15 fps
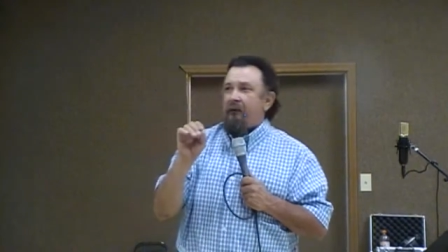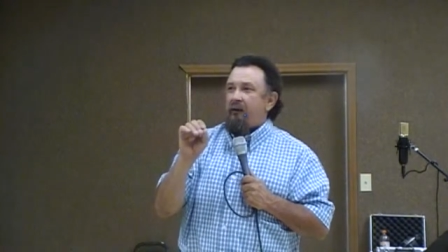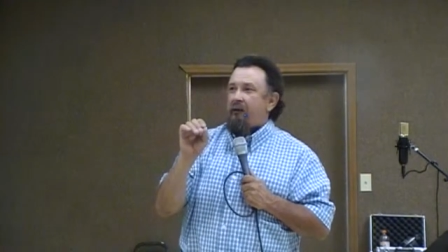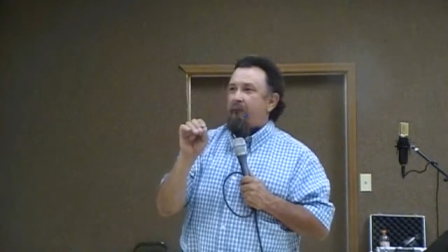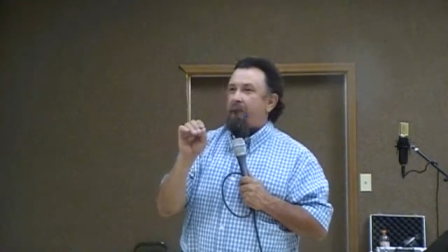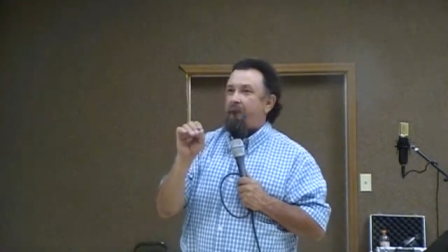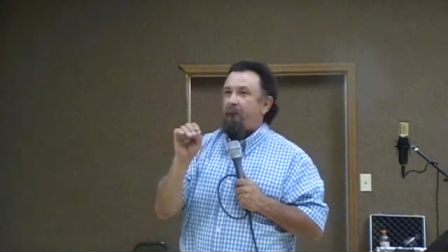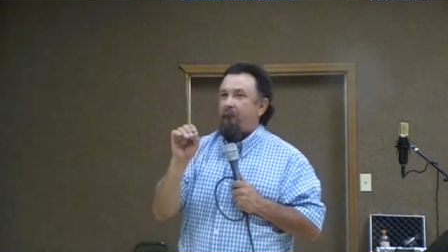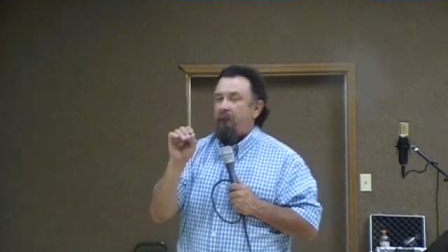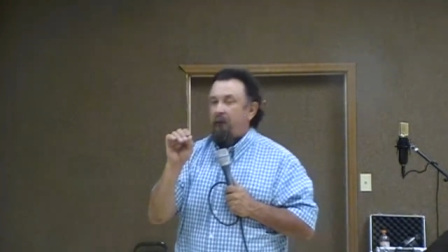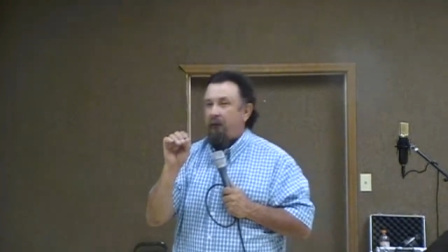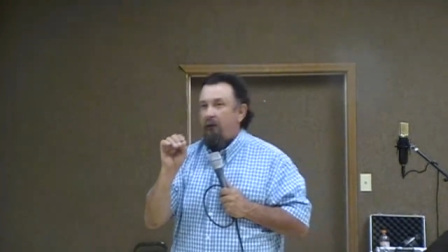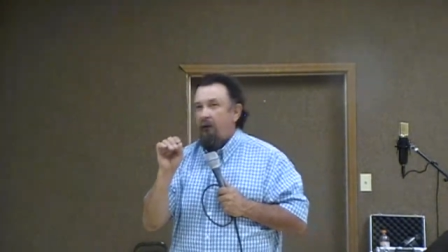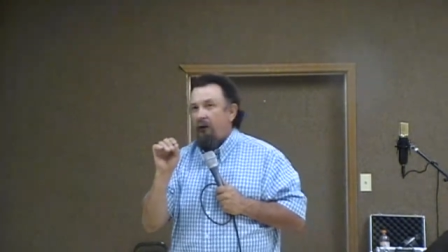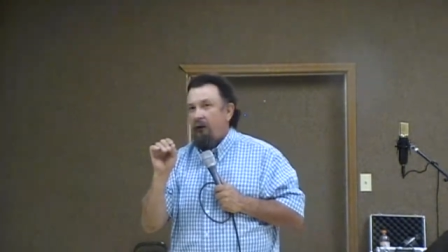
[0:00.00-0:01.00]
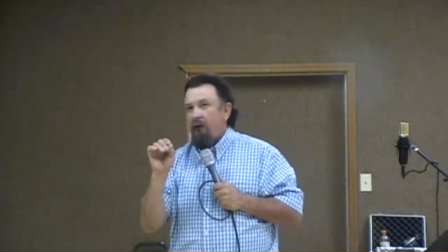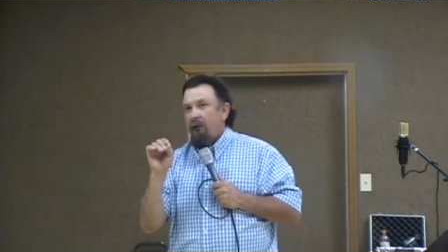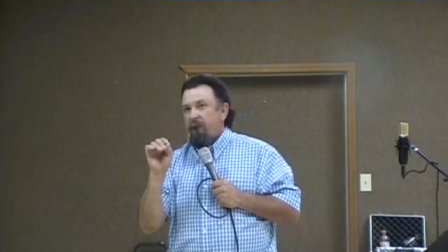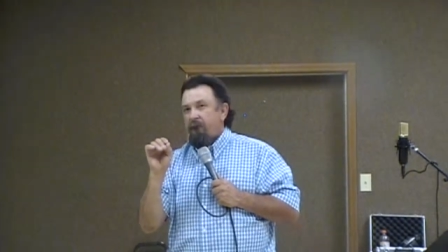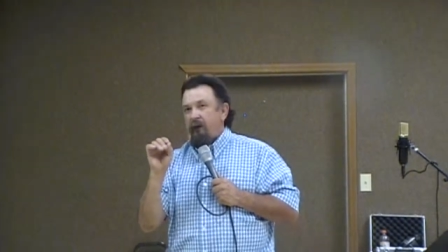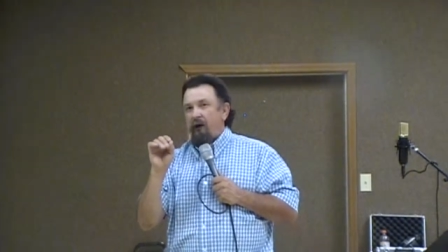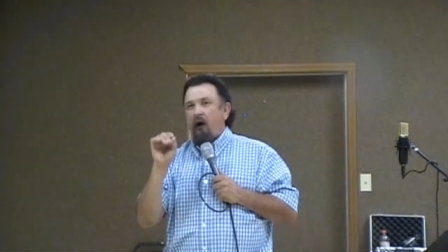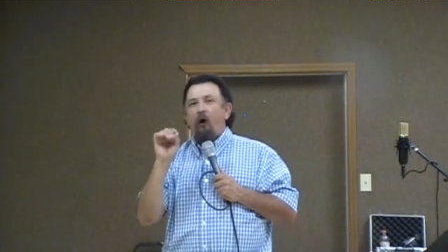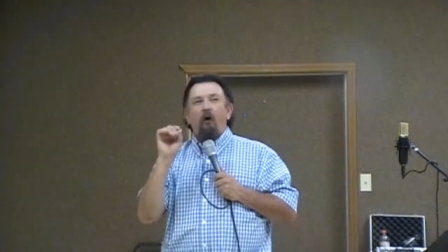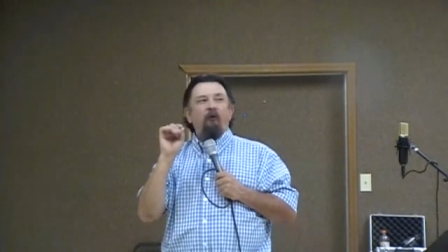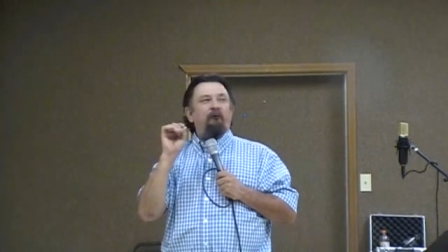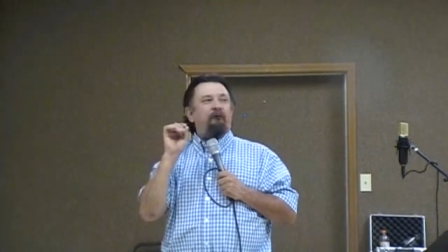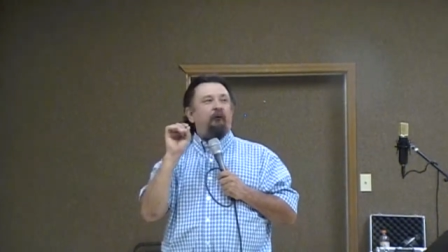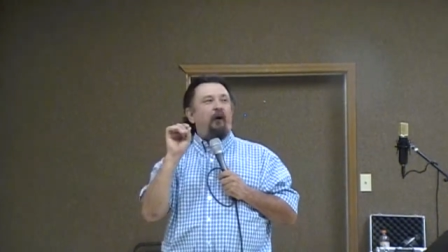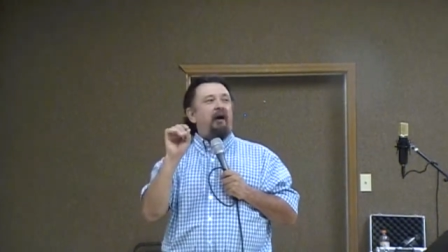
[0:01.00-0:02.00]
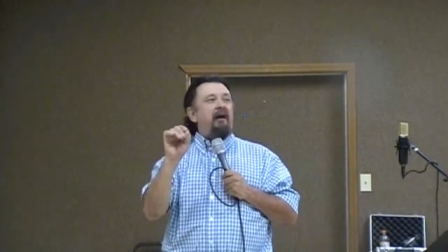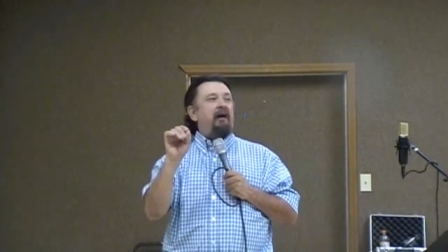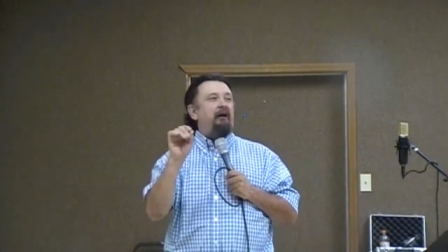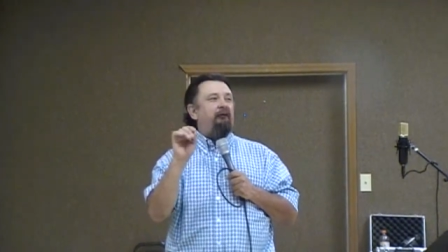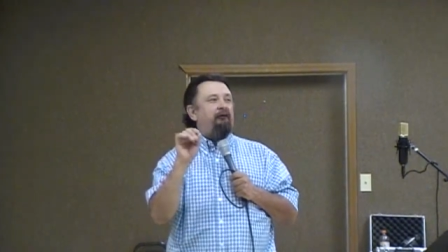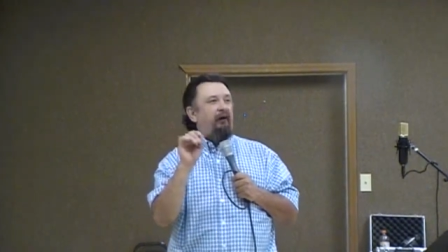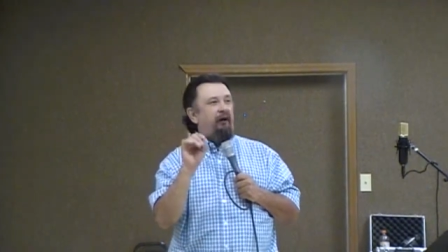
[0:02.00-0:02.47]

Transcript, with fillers: that old Fred